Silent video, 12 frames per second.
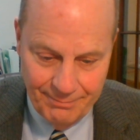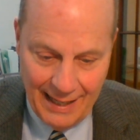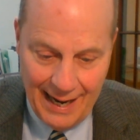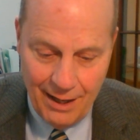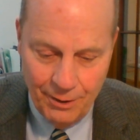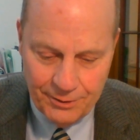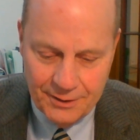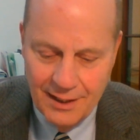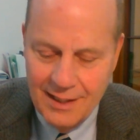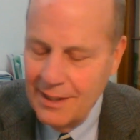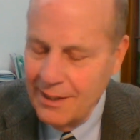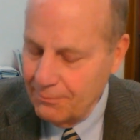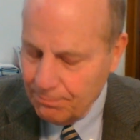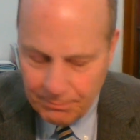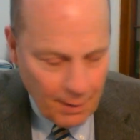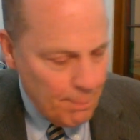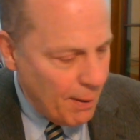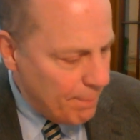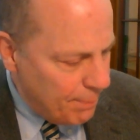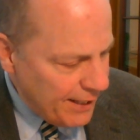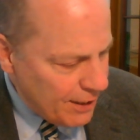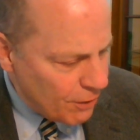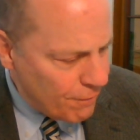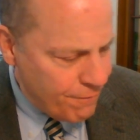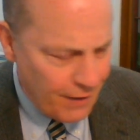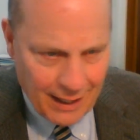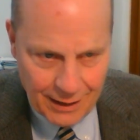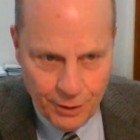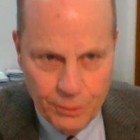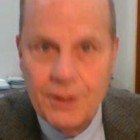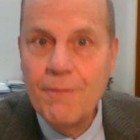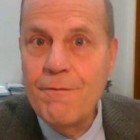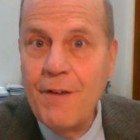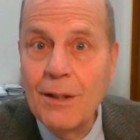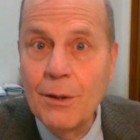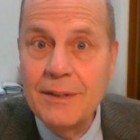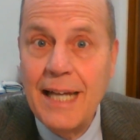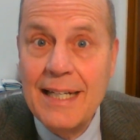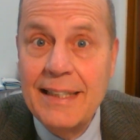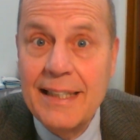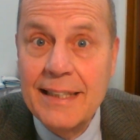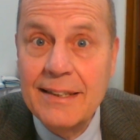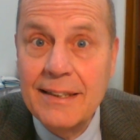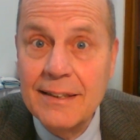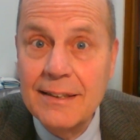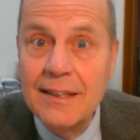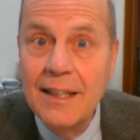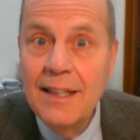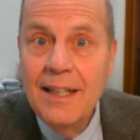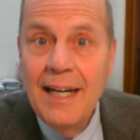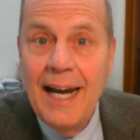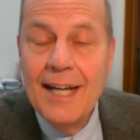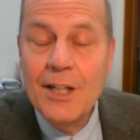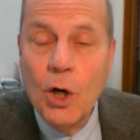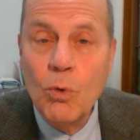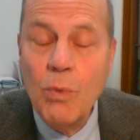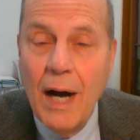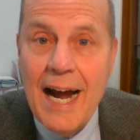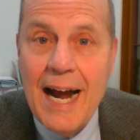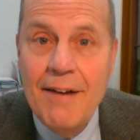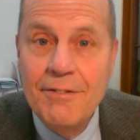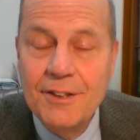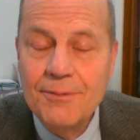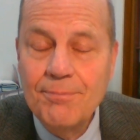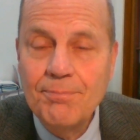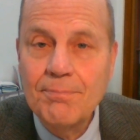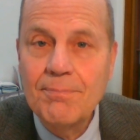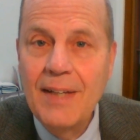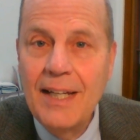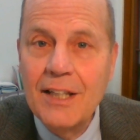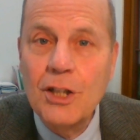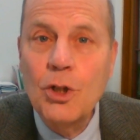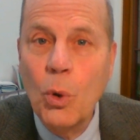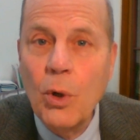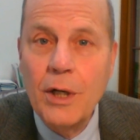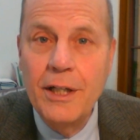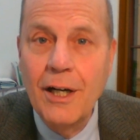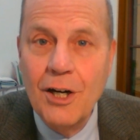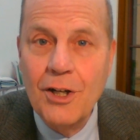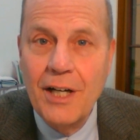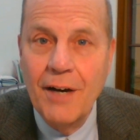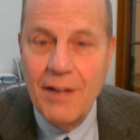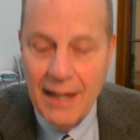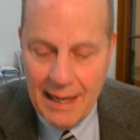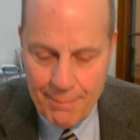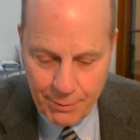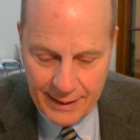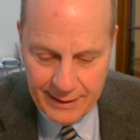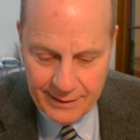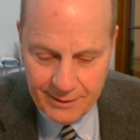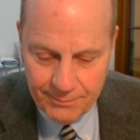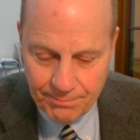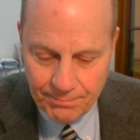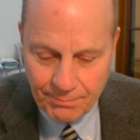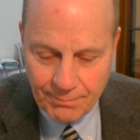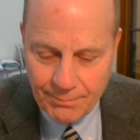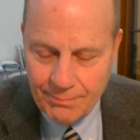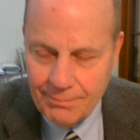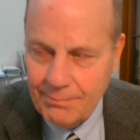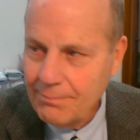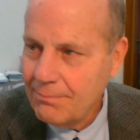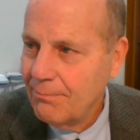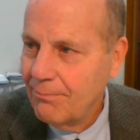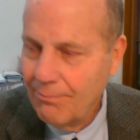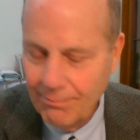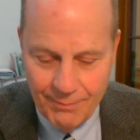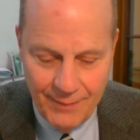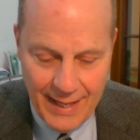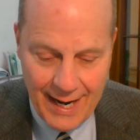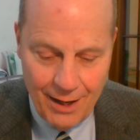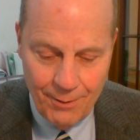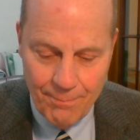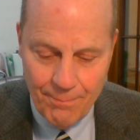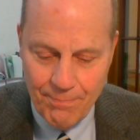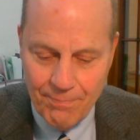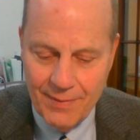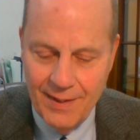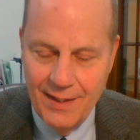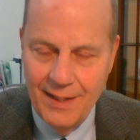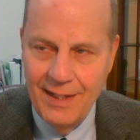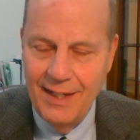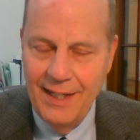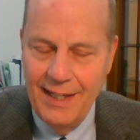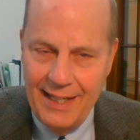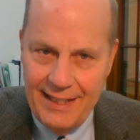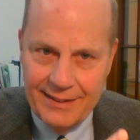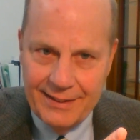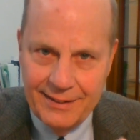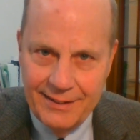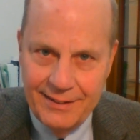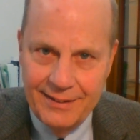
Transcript: house. But Peter follows, follows at a distance, and arrives in the courtyard of the high priest. Now, he's.